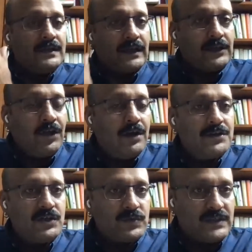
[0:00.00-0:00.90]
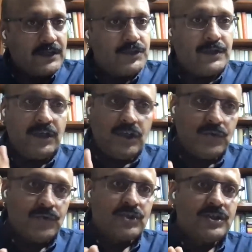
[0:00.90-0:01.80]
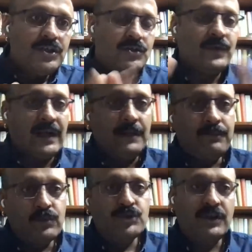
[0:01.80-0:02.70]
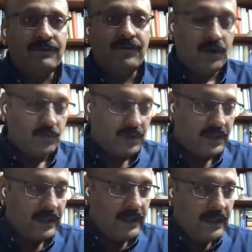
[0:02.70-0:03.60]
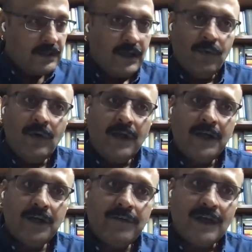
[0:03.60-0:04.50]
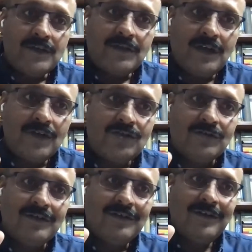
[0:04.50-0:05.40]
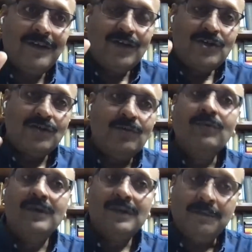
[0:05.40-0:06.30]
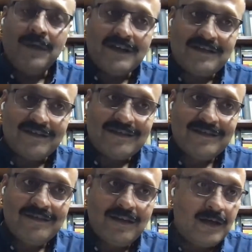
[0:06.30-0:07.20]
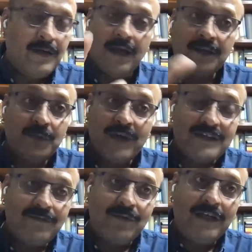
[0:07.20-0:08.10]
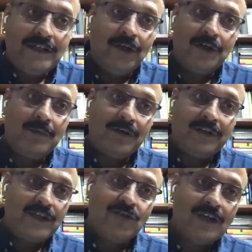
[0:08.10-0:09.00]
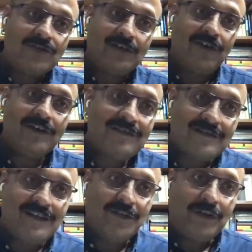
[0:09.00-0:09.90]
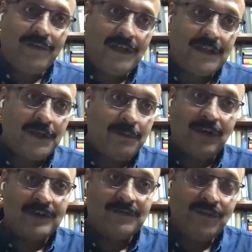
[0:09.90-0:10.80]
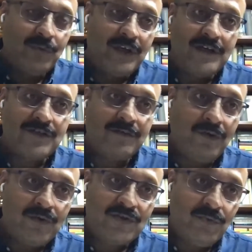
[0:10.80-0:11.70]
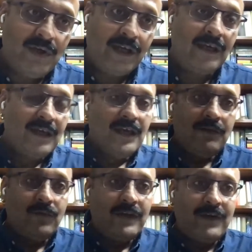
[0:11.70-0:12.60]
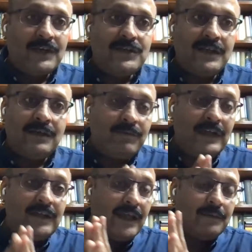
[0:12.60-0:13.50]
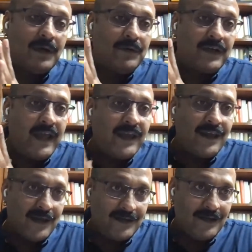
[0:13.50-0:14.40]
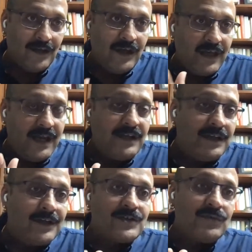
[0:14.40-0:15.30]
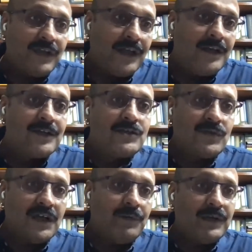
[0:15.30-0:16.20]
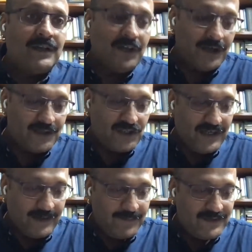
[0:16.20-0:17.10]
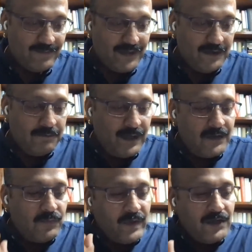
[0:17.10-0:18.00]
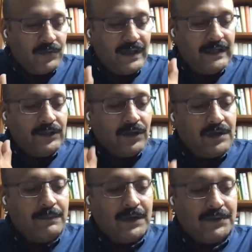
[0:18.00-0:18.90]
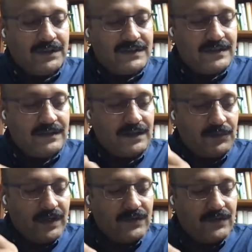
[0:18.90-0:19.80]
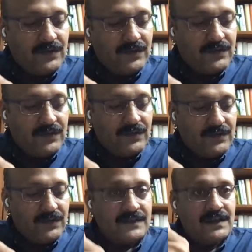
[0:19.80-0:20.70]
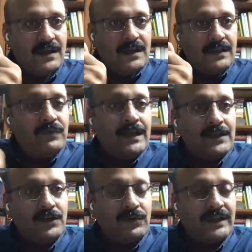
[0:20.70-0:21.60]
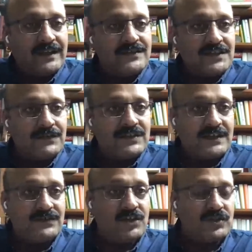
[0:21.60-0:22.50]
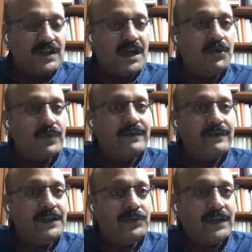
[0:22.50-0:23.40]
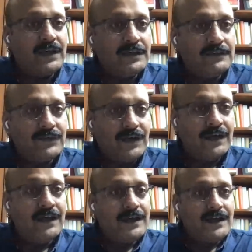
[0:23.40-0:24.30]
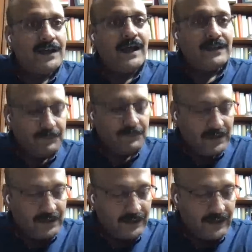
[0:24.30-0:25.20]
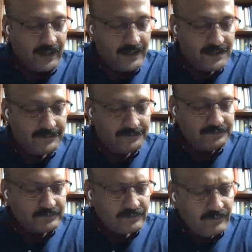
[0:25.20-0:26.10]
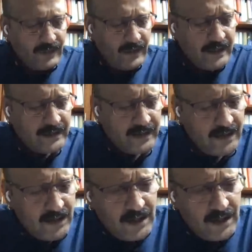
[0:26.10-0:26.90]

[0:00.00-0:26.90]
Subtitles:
technology was actually used to really pushing forward the whole idea of education to the masses. Otherwise, if you really talk about the educational losses that would have occurred because of 2 years of no schooling, would have actually will take about decade, 8 years to 10 years to cover the knowledge gaps. But when you really talk about this, the question here is really look at that serviceization. How do I really look at delivery at the end? And then